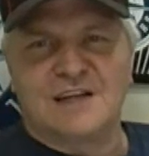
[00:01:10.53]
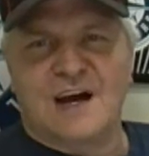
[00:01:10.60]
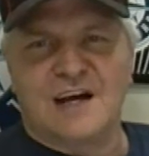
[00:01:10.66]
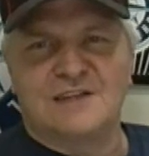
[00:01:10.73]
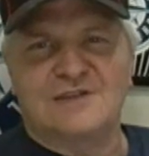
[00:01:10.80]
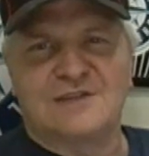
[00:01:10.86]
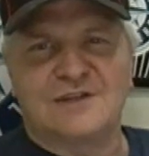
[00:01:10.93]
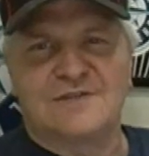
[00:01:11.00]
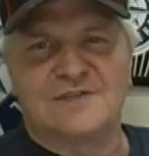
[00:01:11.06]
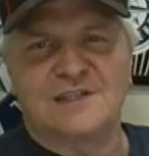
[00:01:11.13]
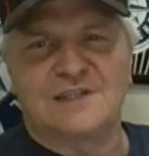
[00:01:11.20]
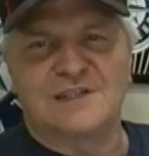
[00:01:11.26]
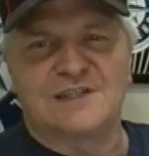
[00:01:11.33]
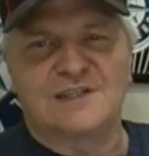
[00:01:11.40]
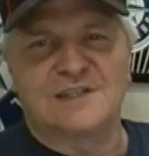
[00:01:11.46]

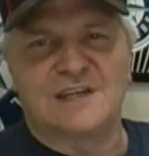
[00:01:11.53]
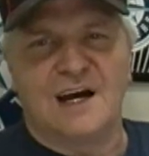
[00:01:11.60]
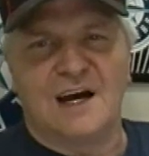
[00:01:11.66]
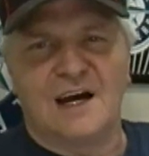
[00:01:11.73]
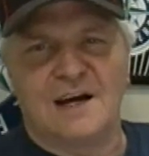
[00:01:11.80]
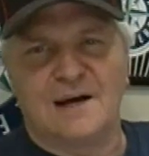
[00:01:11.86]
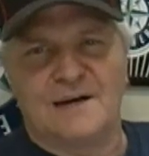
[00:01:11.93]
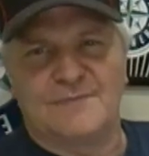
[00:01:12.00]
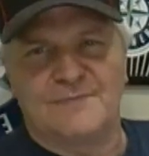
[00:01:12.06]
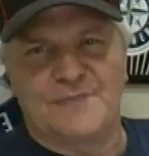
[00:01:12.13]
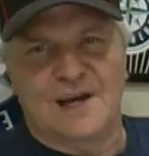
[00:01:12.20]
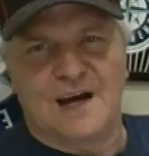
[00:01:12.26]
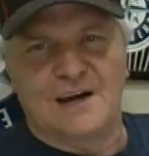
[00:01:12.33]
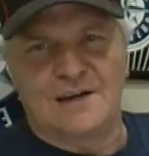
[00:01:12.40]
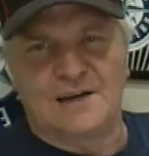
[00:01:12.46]
scottservais
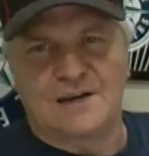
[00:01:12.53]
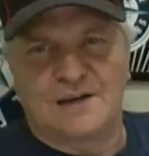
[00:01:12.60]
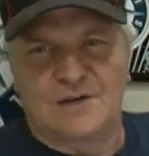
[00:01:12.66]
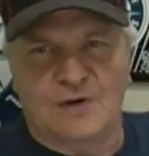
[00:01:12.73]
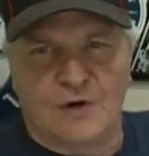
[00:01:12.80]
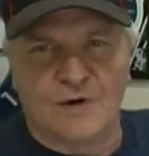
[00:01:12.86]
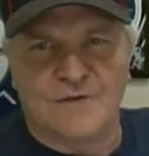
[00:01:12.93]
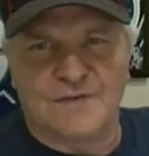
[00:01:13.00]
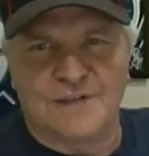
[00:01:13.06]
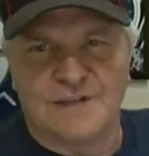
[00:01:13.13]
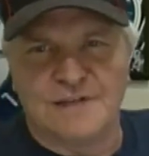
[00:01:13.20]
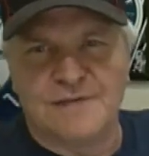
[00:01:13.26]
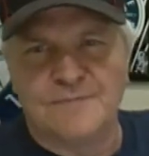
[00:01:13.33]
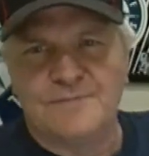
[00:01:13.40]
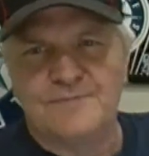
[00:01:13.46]
got
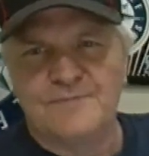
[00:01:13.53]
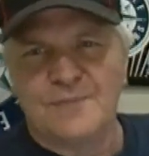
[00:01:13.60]
COVID,